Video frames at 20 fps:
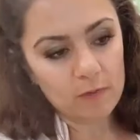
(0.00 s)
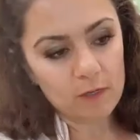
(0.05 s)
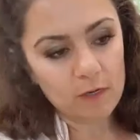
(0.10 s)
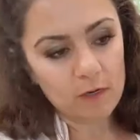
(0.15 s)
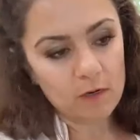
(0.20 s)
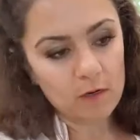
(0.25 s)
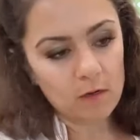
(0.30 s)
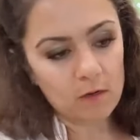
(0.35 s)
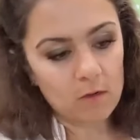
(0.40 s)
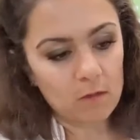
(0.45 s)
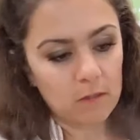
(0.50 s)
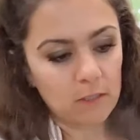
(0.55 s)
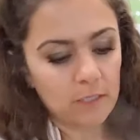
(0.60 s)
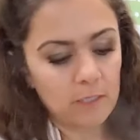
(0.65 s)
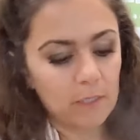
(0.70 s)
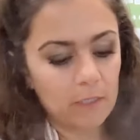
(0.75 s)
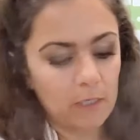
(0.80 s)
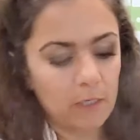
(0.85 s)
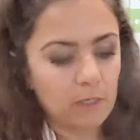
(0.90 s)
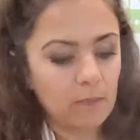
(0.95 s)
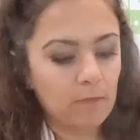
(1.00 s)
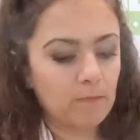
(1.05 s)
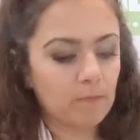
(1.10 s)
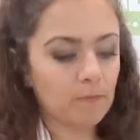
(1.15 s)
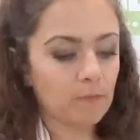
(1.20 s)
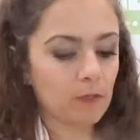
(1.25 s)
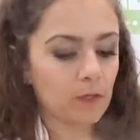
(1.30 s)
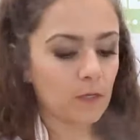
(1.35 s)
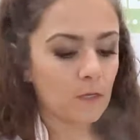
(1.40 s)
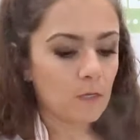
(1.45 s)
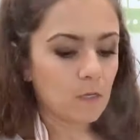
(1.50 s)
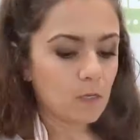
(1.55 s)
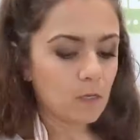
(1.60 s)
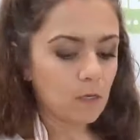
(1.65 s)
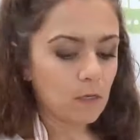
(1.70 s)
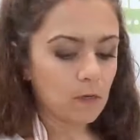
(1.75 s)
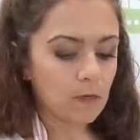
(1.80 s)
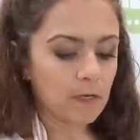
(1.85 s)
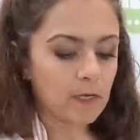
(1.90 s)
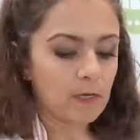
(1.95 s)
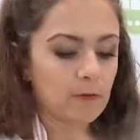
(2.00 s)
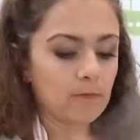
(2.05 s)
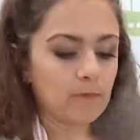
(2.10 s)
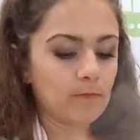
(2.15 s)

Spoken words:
that all in there. All right.